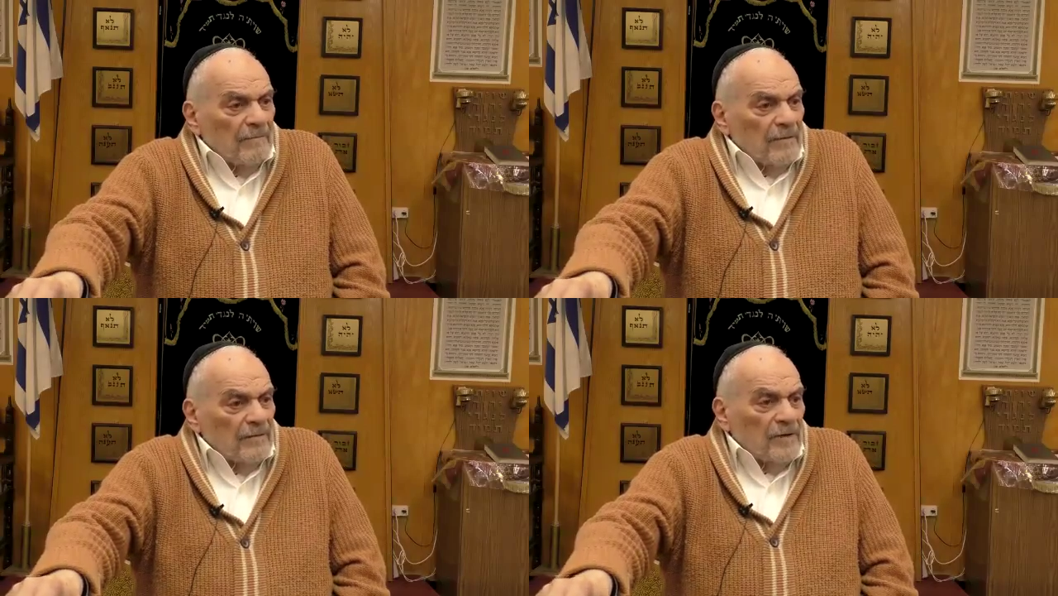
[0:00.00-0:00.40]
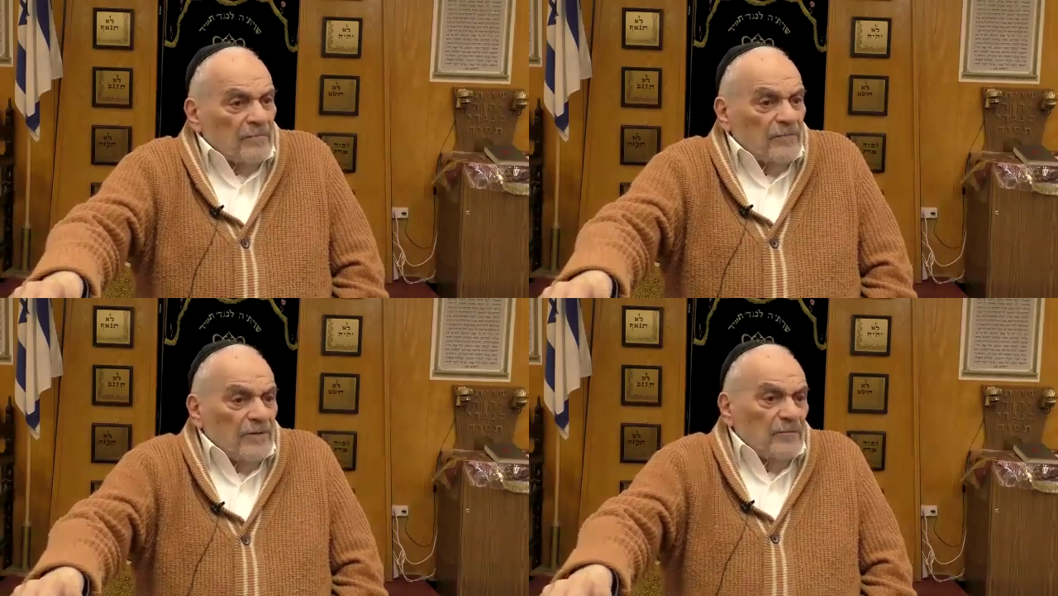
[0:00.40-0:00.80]

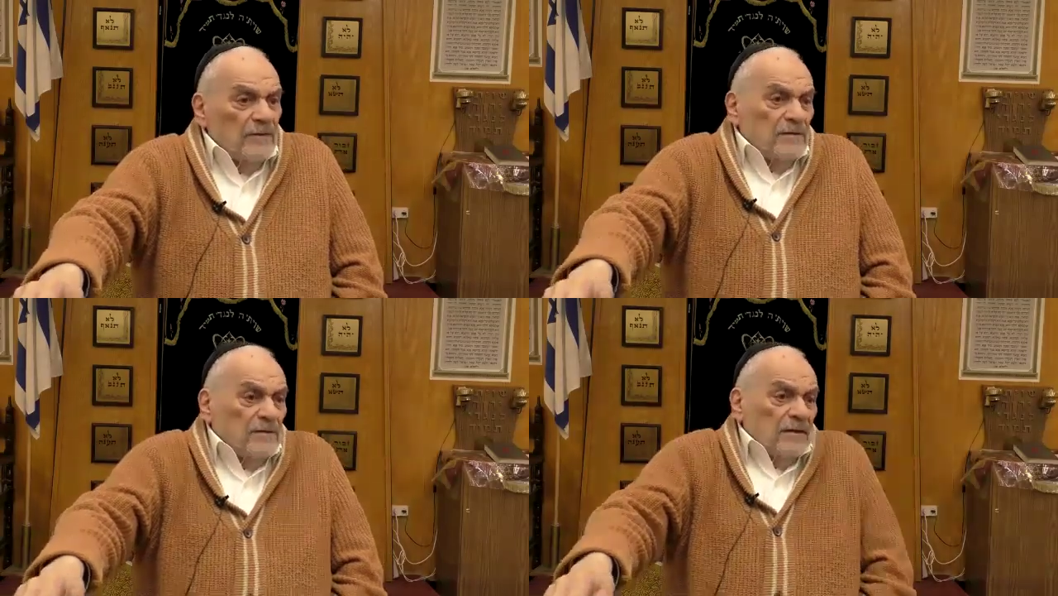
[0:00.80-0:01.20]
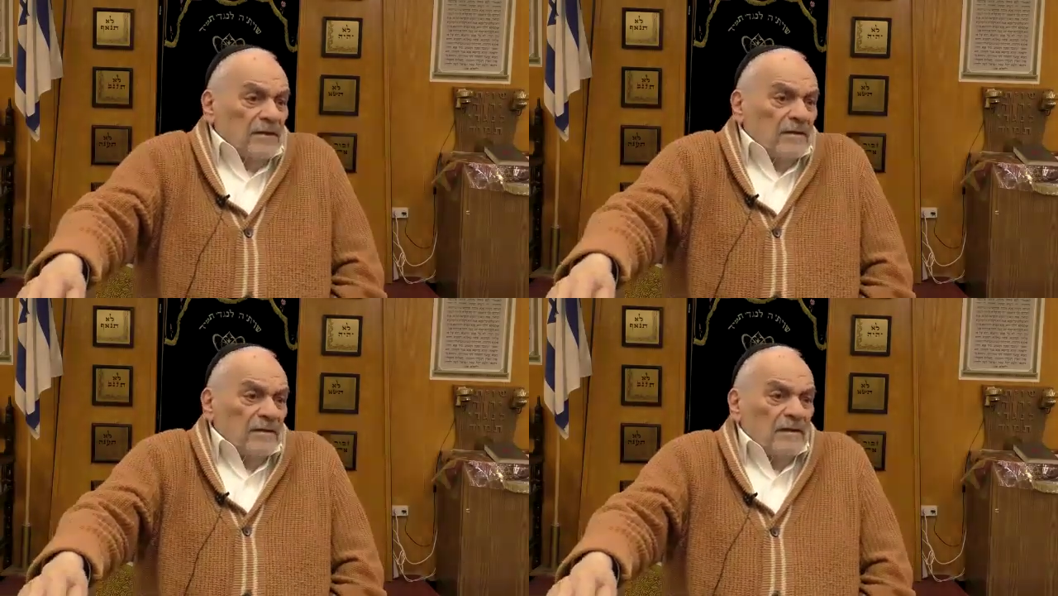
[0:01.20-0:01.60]
Something which
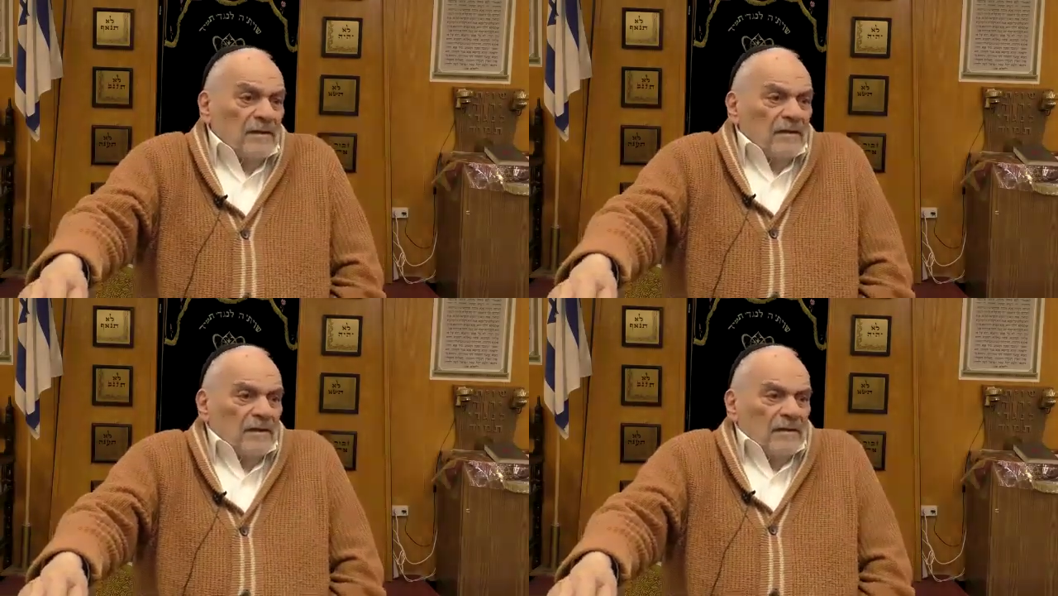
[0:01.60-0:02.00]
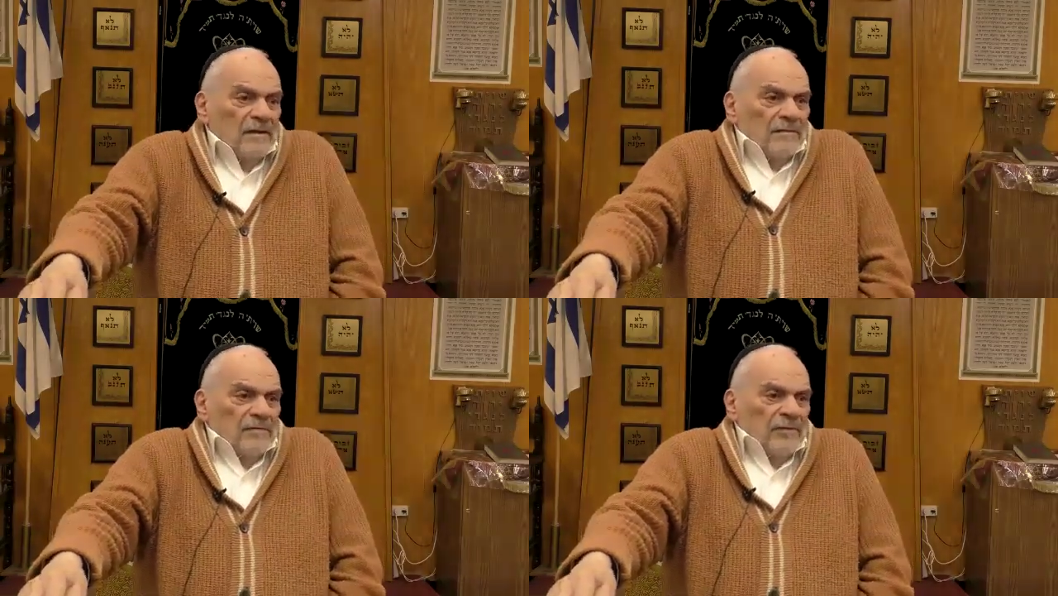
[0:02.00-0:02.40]

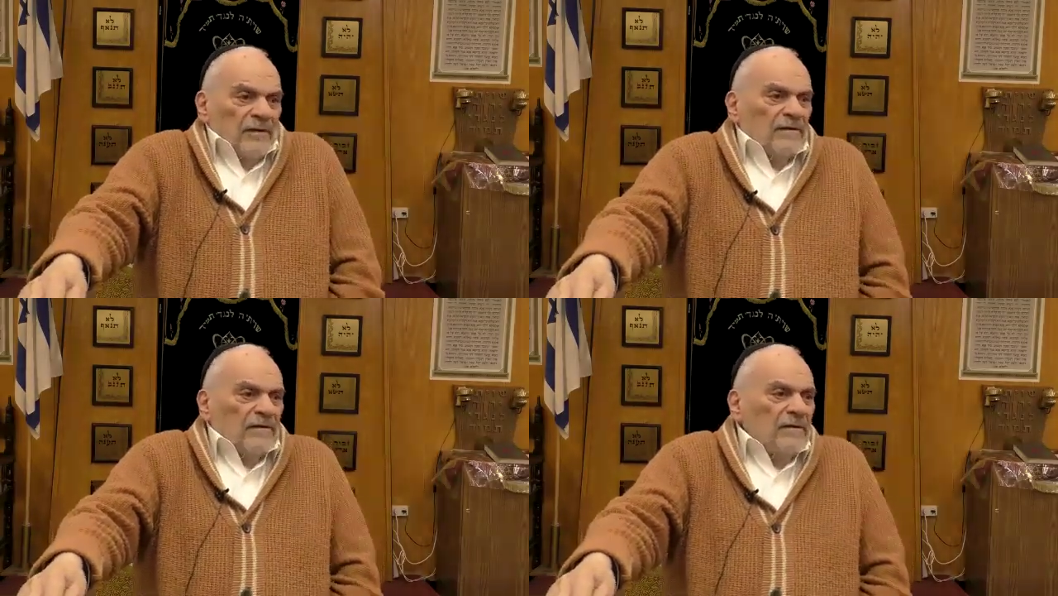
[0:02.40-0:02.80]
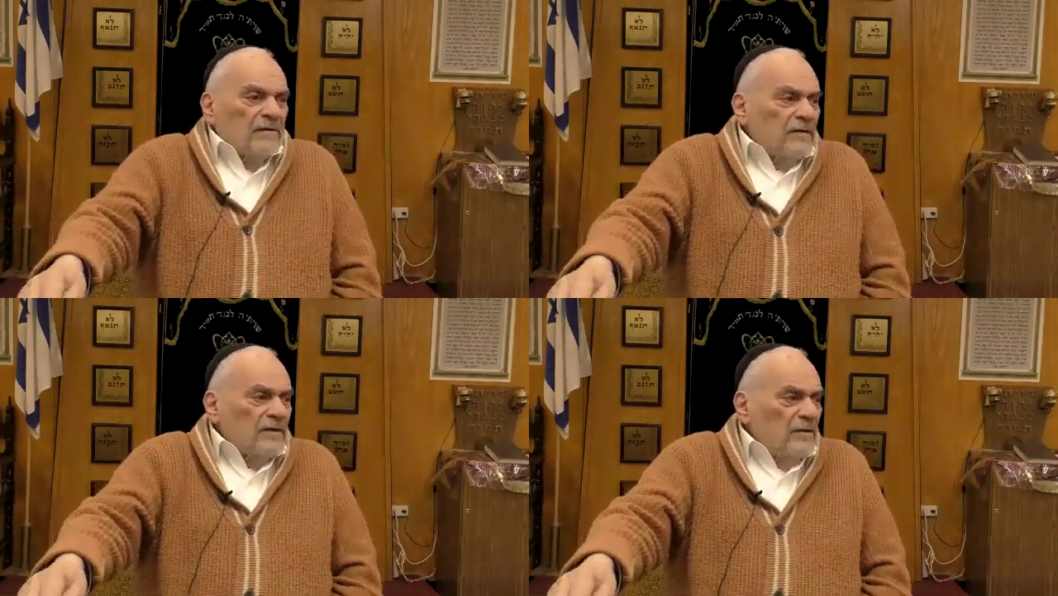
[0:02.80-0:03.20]
300
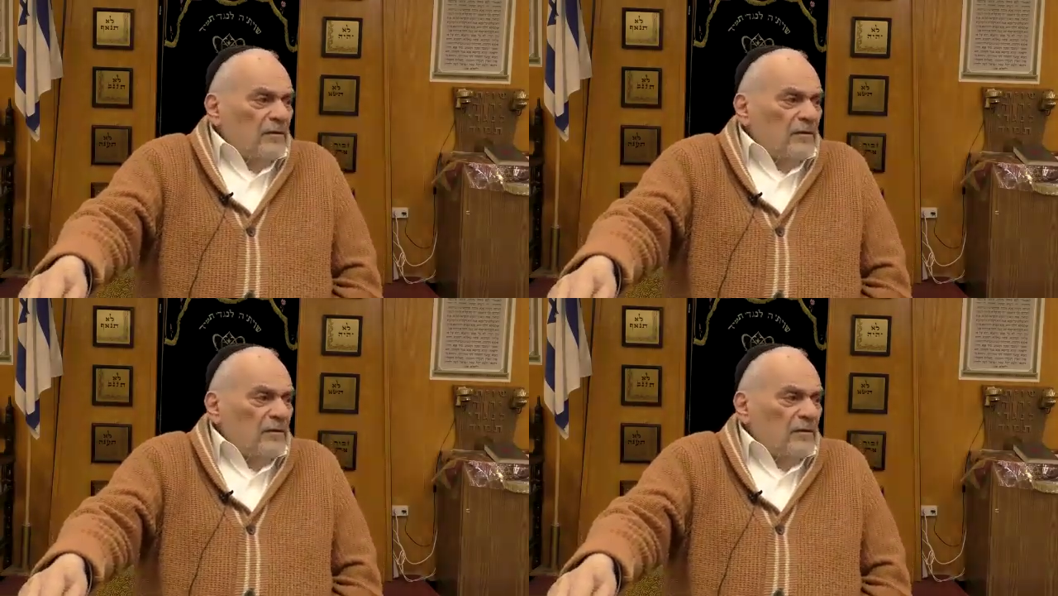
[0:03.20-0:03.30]
years ago